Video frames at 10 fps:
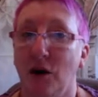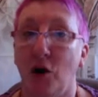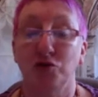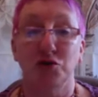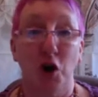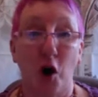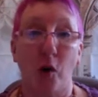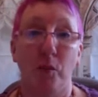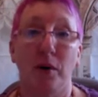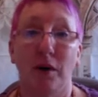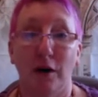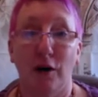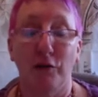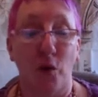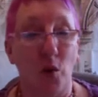on top
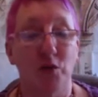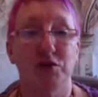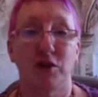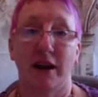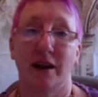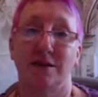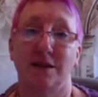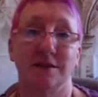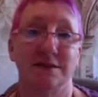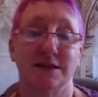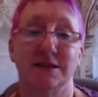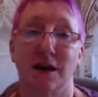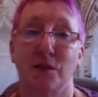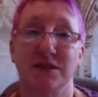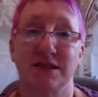of all the training I'd done since I
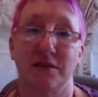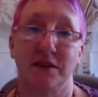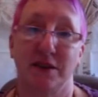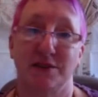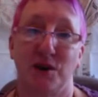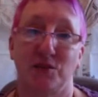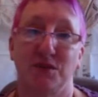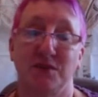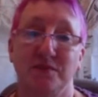was seven years old.